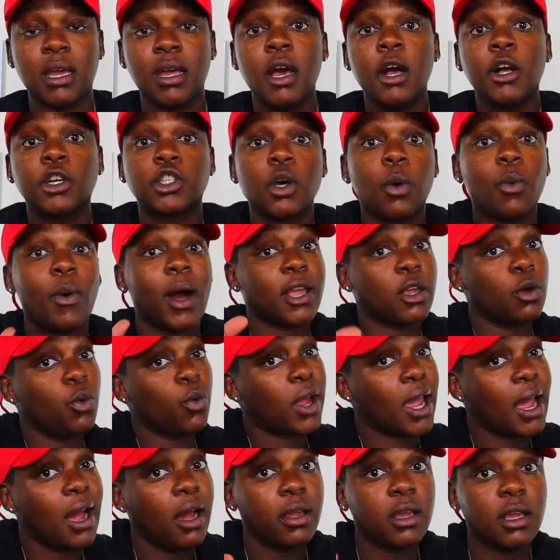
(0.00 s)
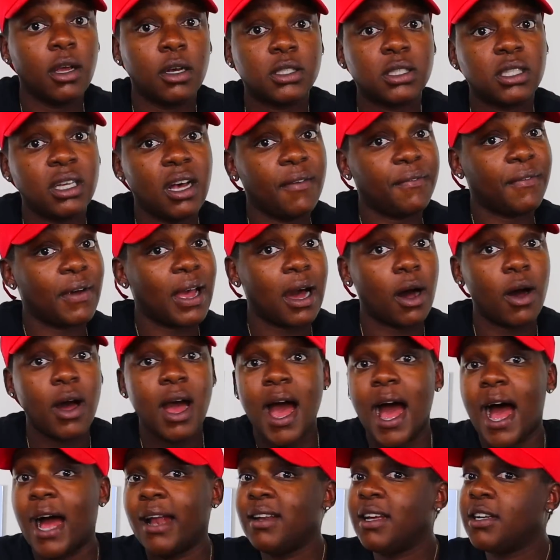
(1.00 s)
in. So while you count yourself
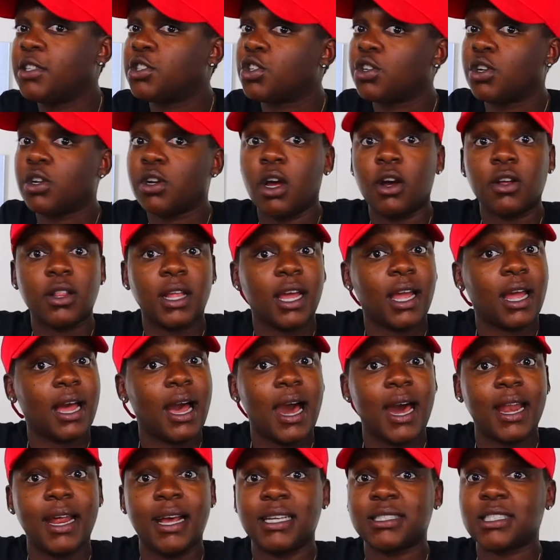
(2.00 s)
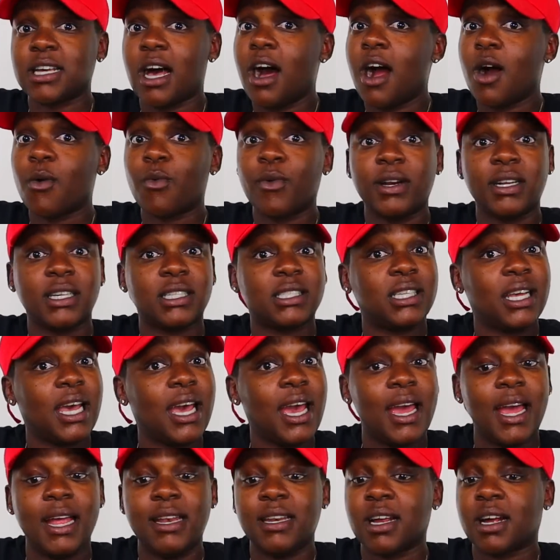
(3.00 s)
out, I need you to know that God has already
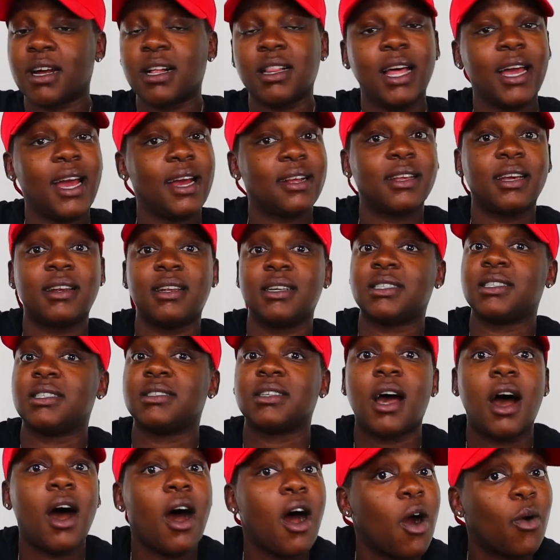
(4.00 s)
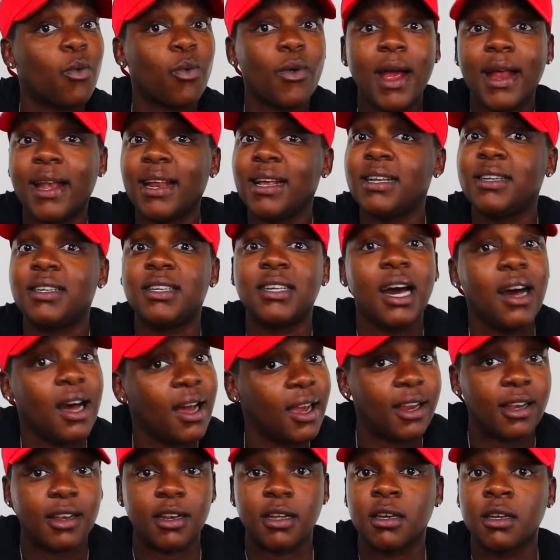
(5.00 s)
said and declared that this is already
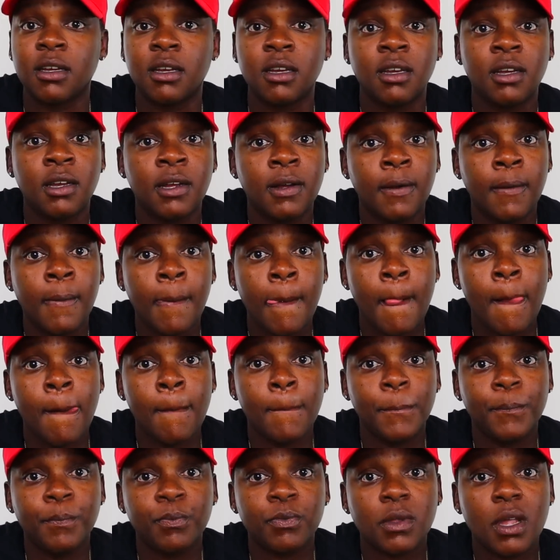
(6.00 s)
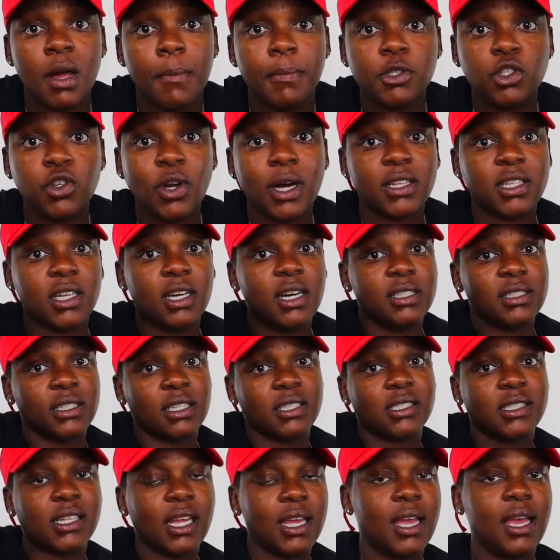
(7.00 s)
done. But you got to
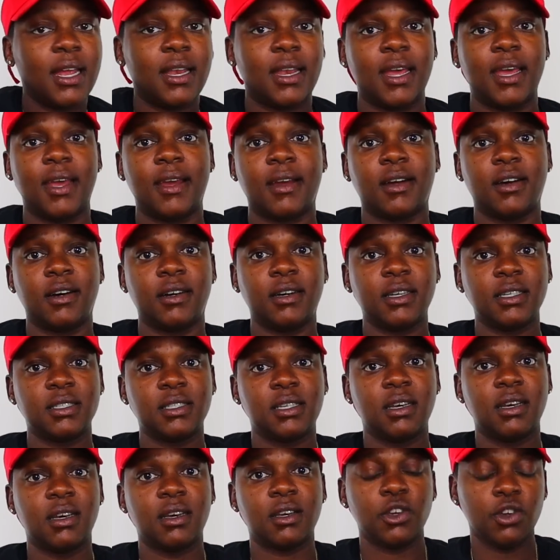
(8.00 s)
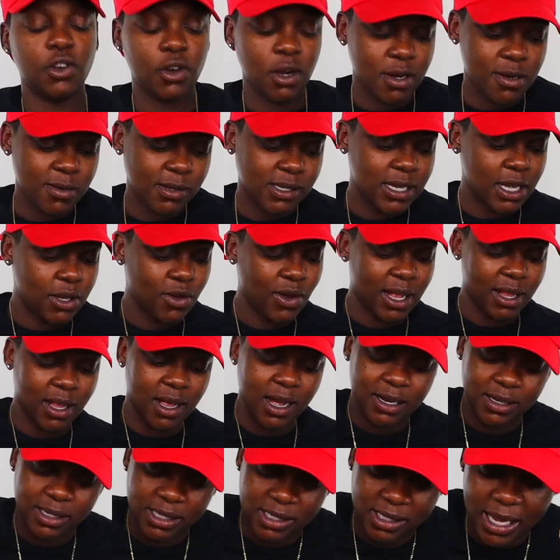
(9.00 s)
understand that, cuz. You know what I'm saying? You got
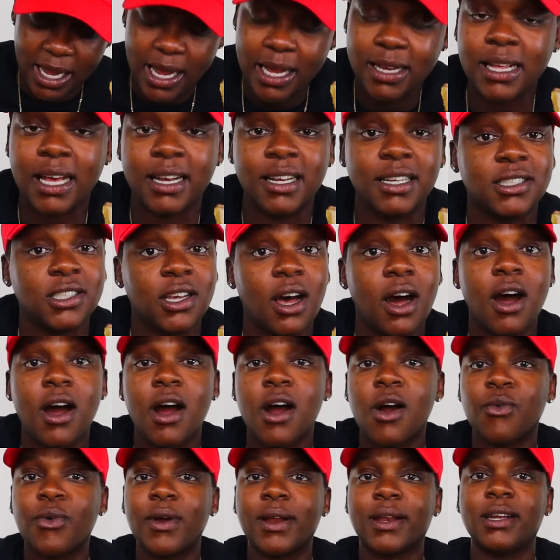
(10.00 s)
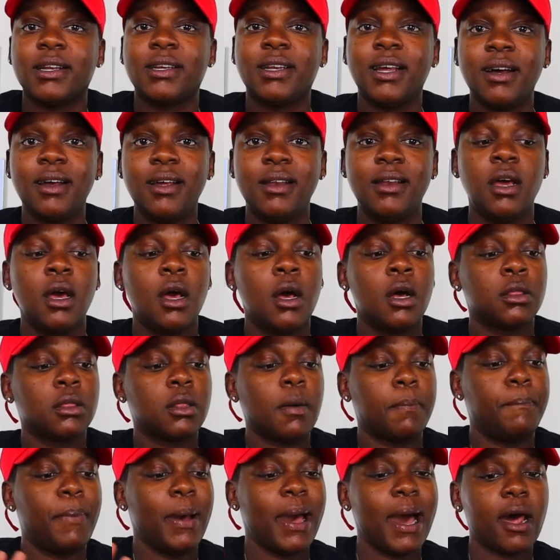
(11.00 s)
to understand that it's already done.
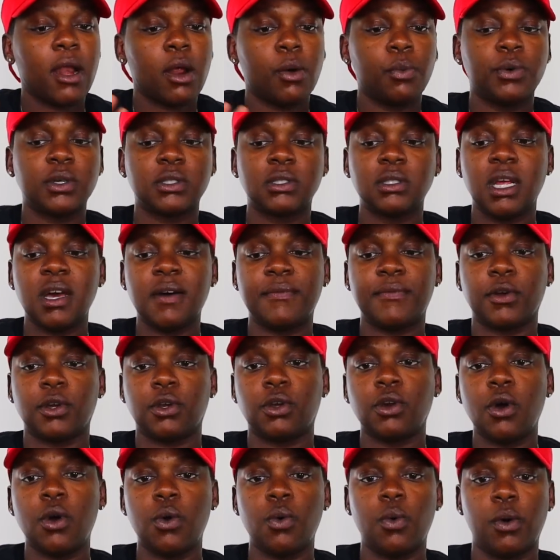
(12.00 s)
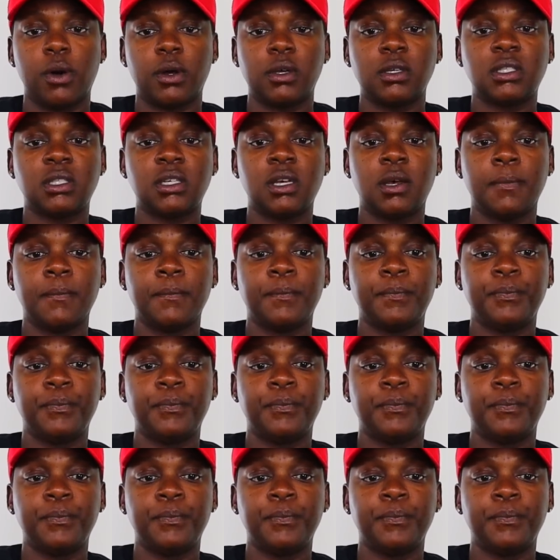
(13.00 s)
The battle was never yours.